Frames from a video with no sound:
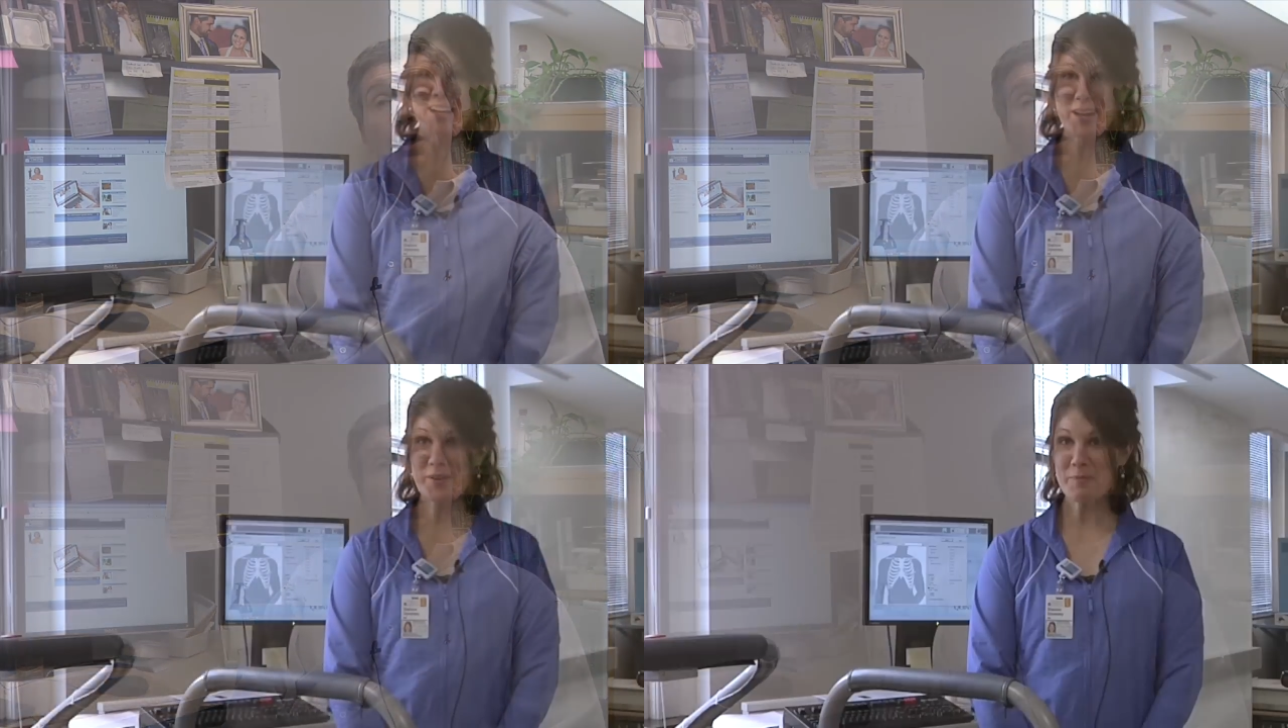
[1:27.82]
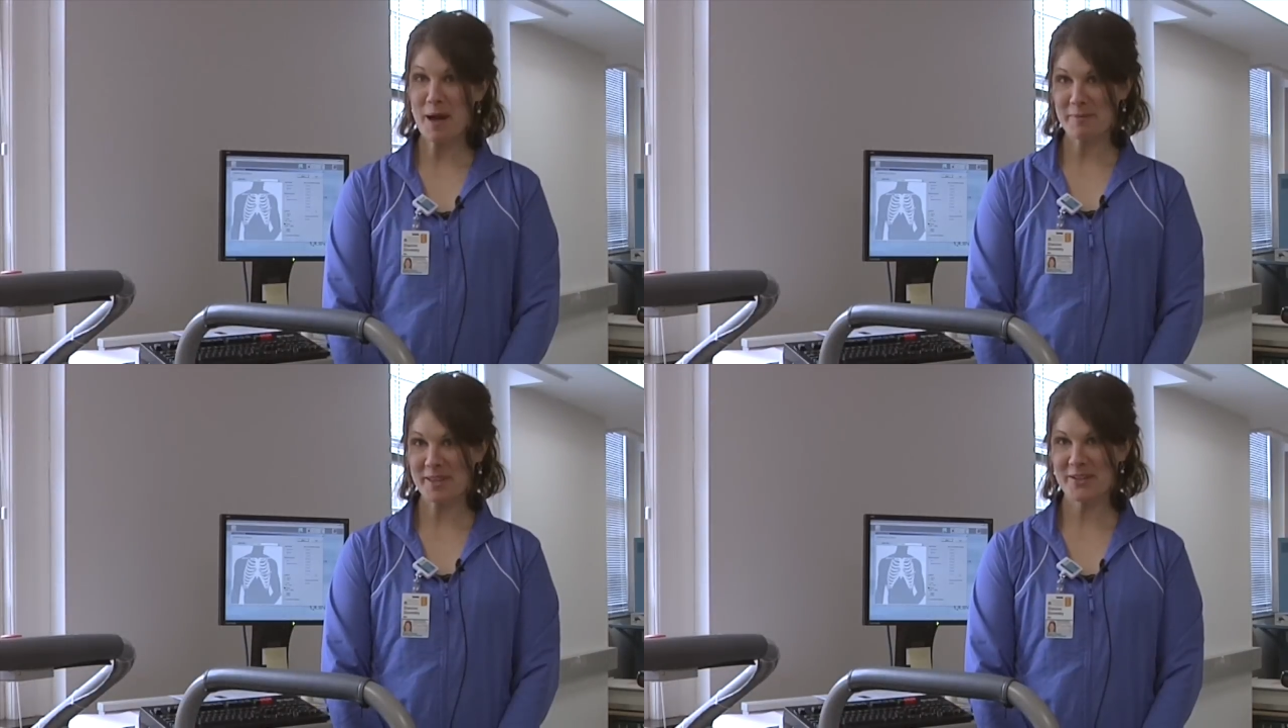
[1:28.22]
Another
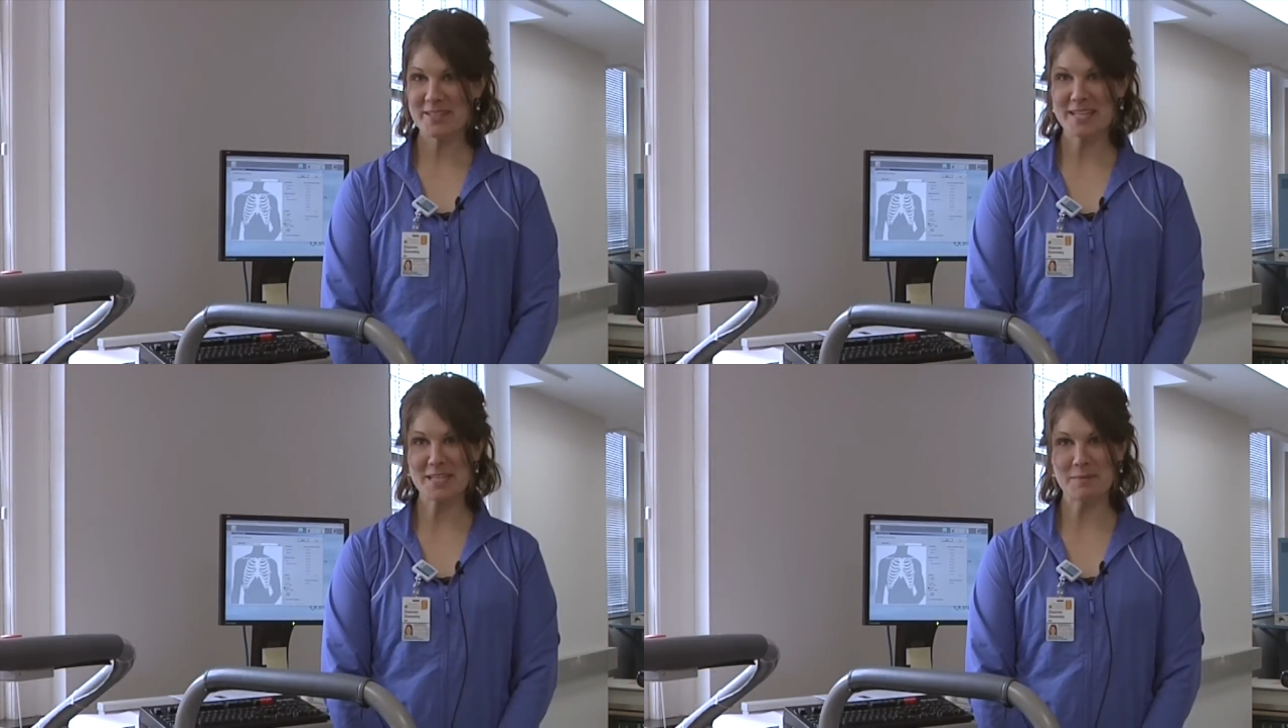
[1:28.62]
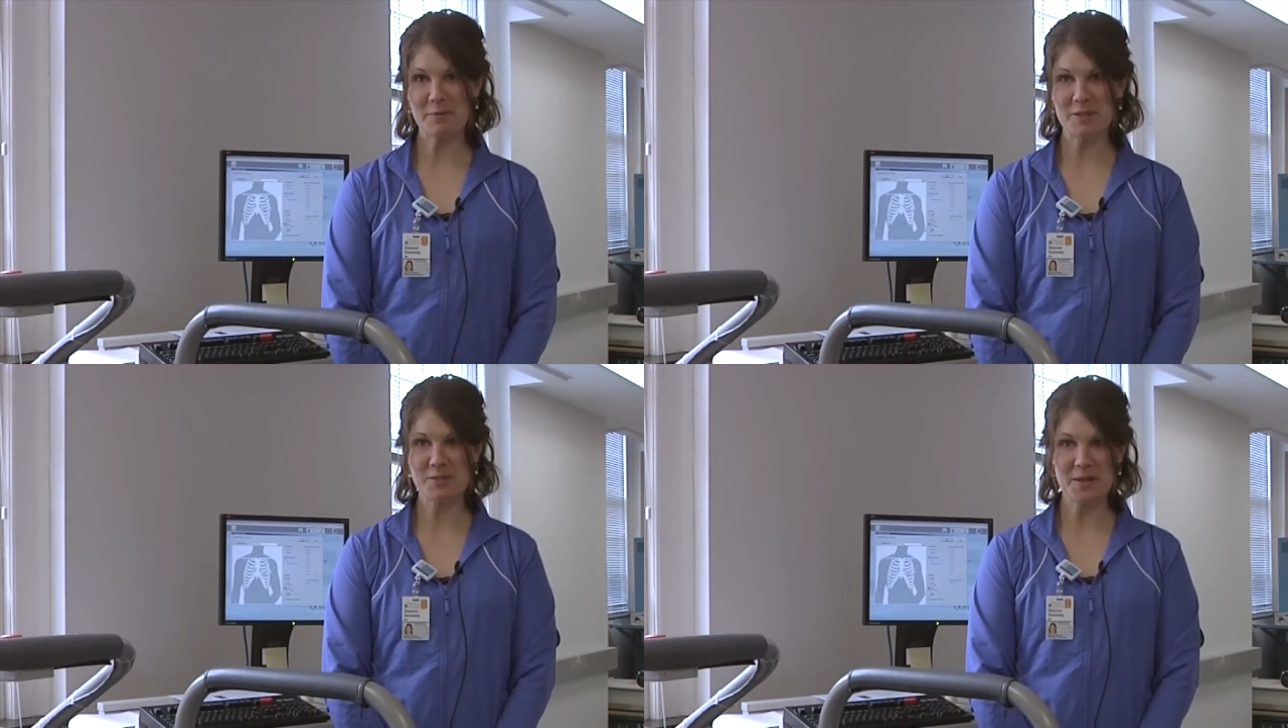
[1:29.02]
popular assessment
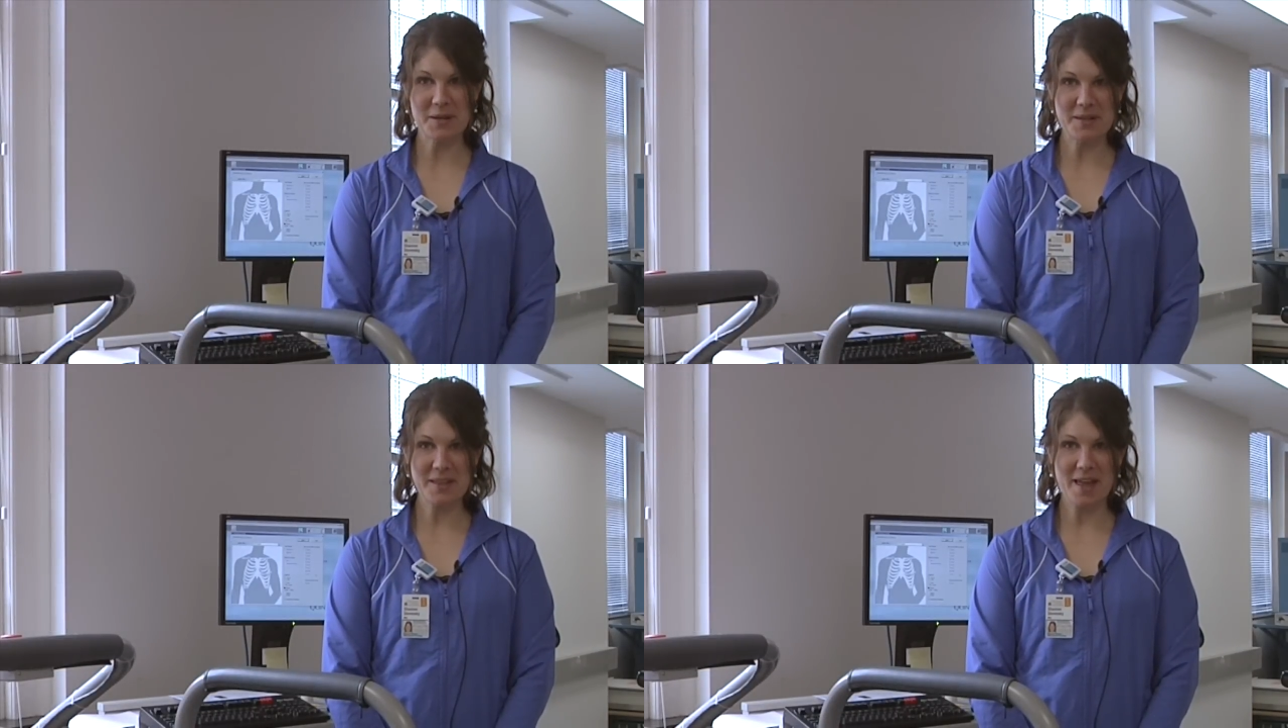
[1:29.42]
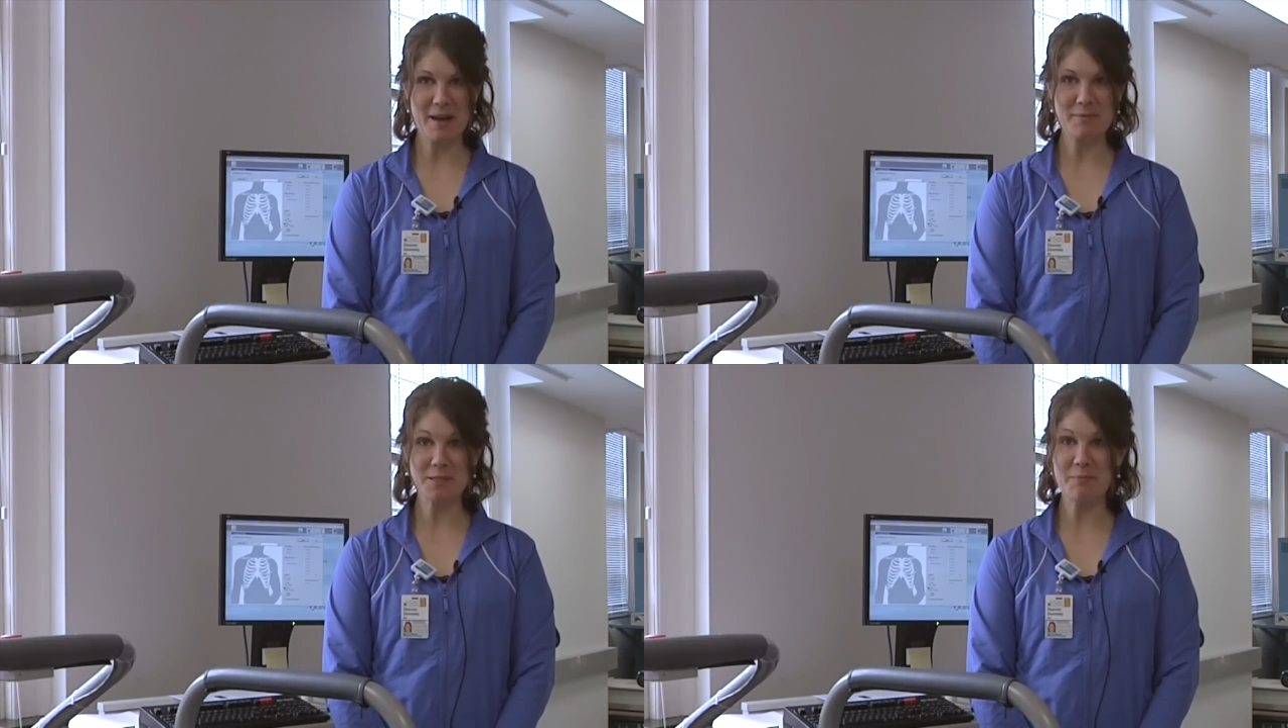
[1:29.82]
we do here in the
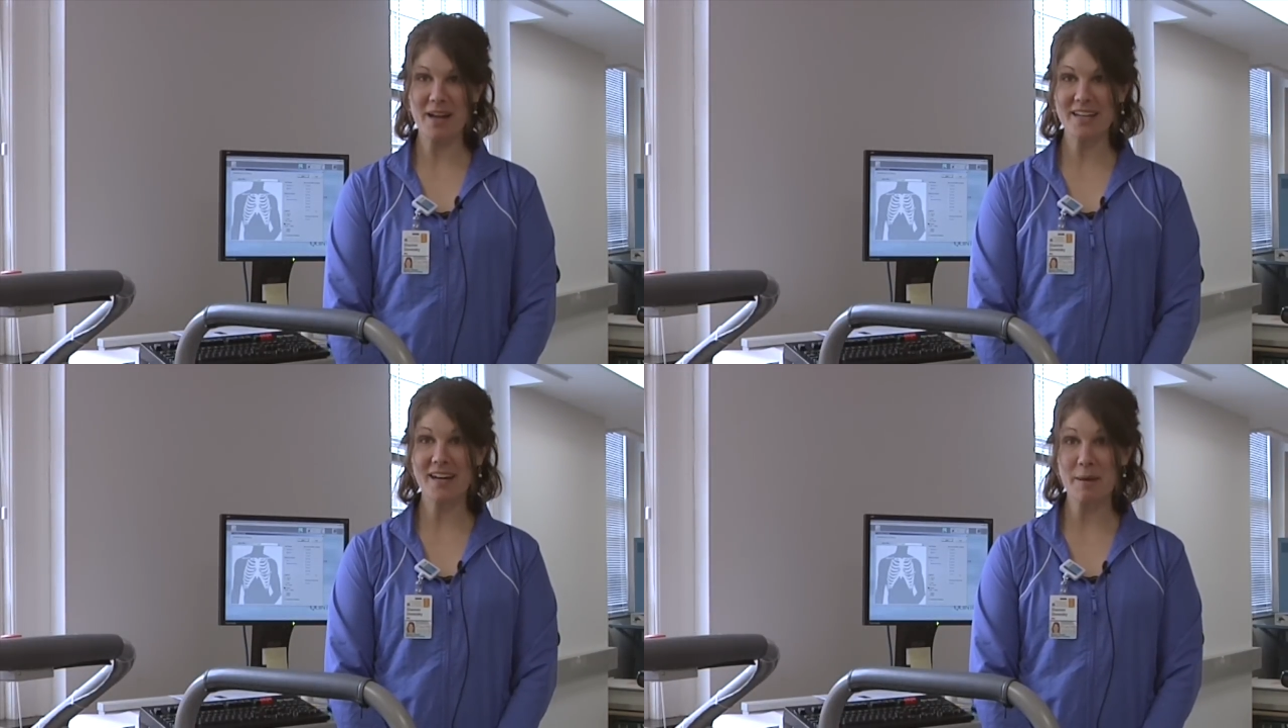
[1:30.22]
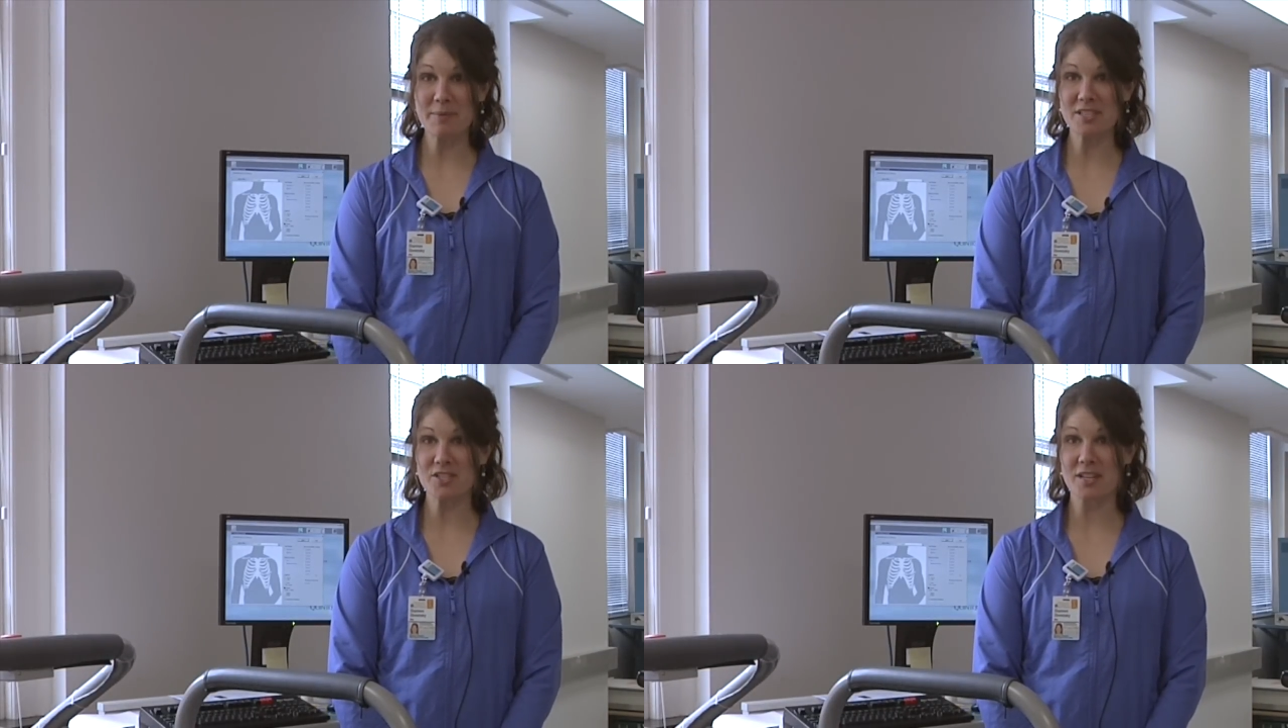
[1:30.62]
lab is a body
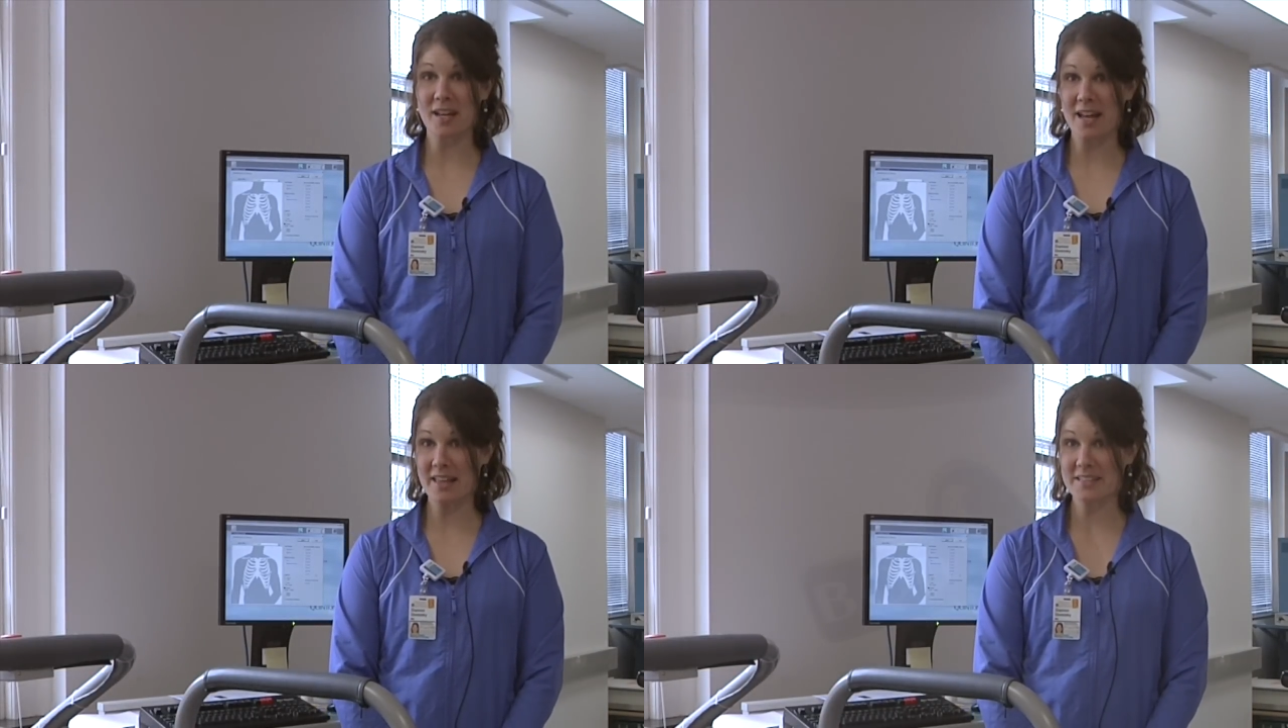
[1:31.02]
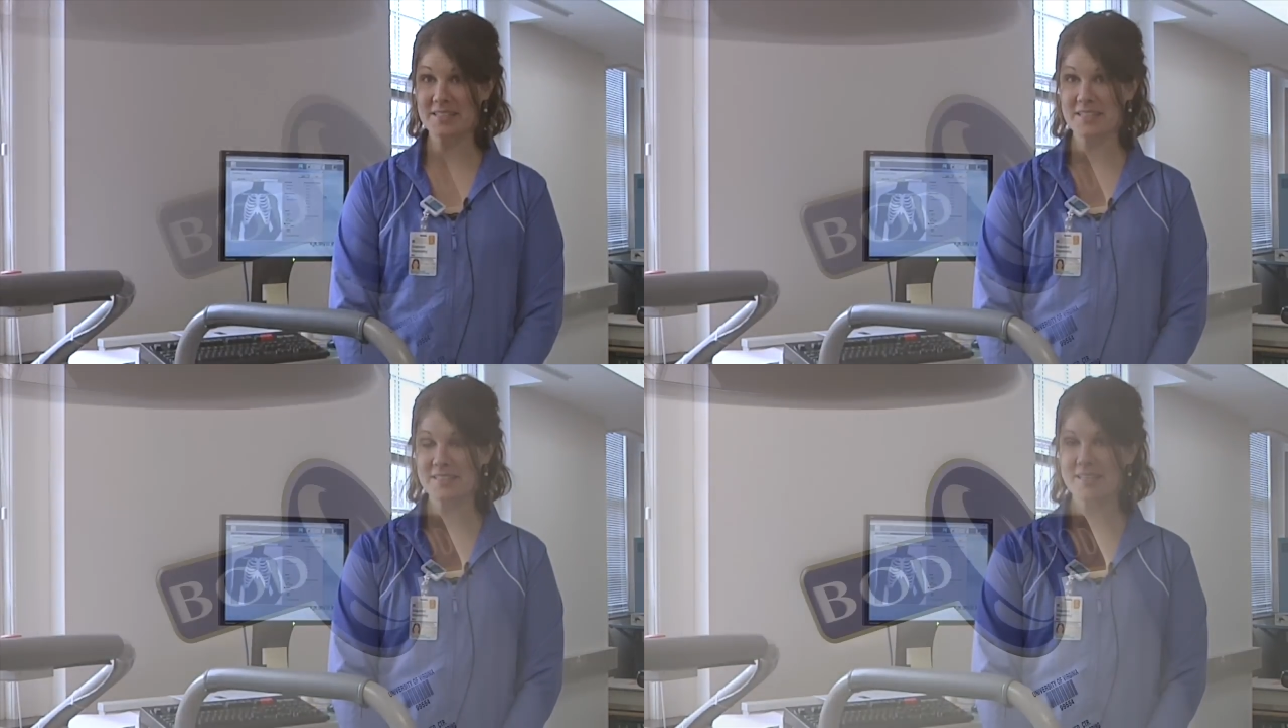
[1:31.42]
composition
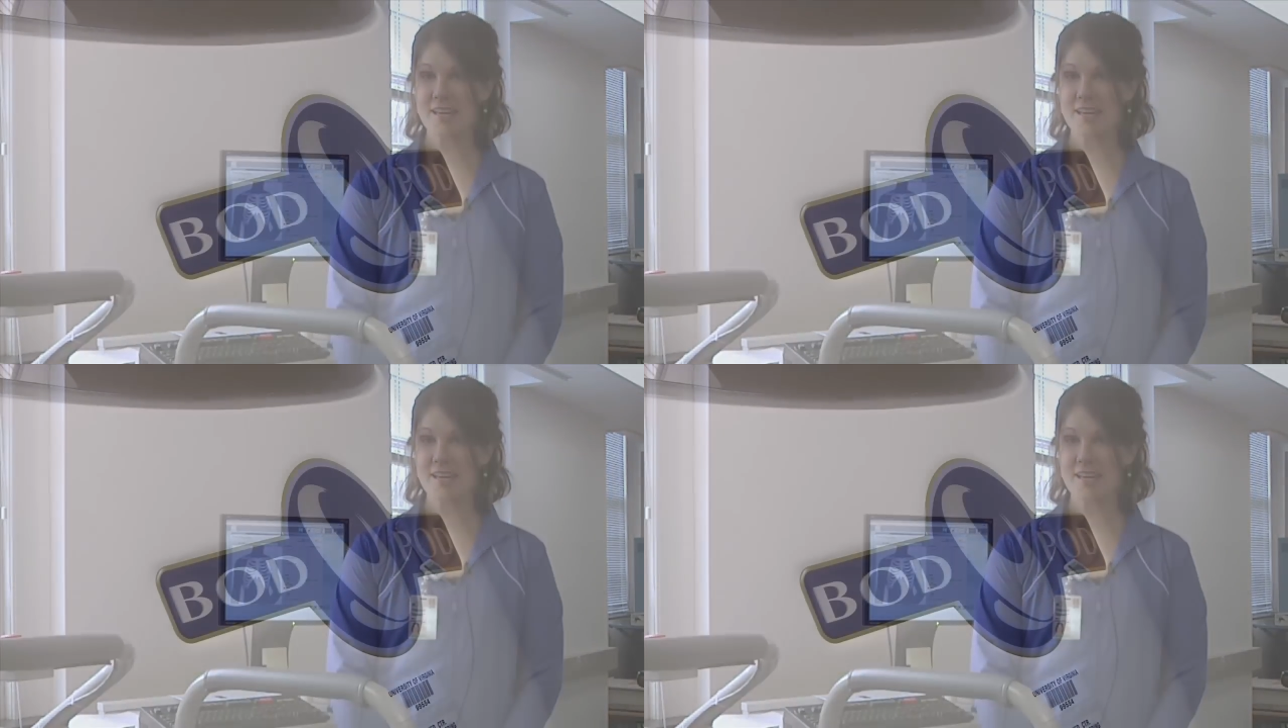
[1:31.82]
analysis.